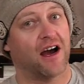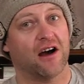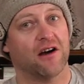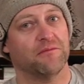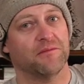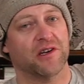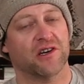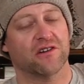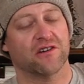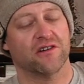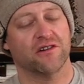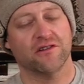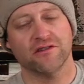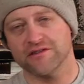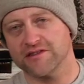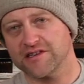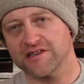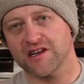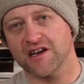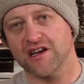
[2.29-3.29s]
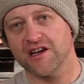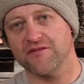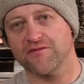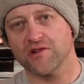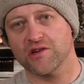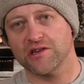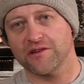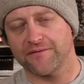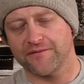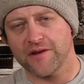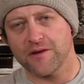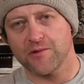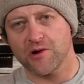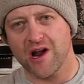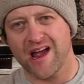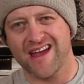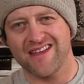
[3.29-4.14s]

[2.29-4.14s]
I'm your host, Avran LeFeber,